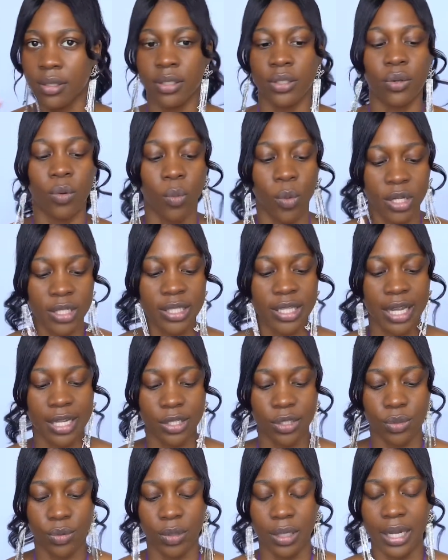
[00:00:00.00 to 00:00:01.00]
the ones that are
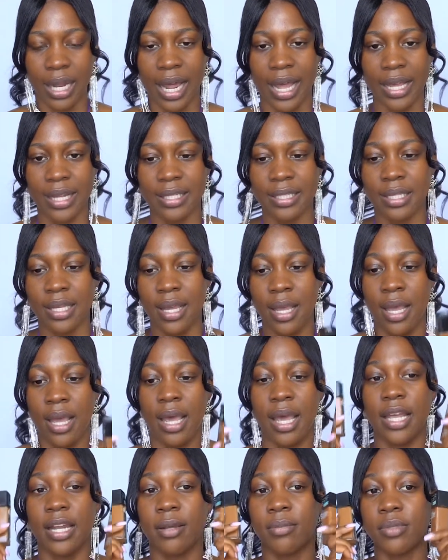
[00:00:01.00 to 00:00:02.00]
too light,
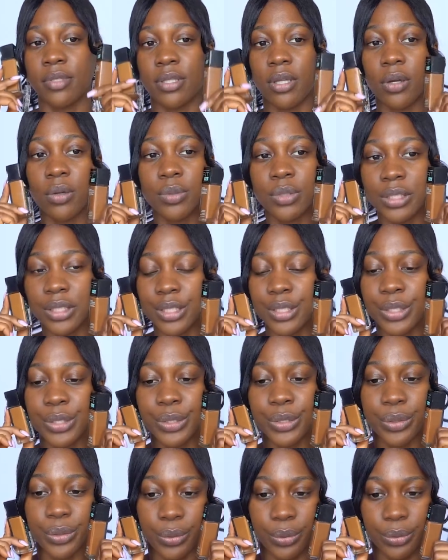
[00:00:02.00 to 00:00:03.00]
and I'm stuck with these
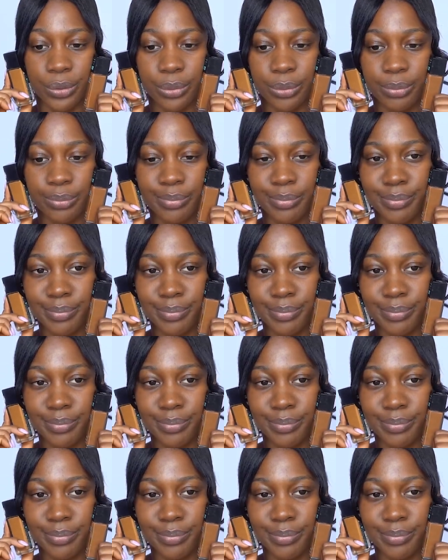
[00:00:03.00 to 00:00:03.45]
2.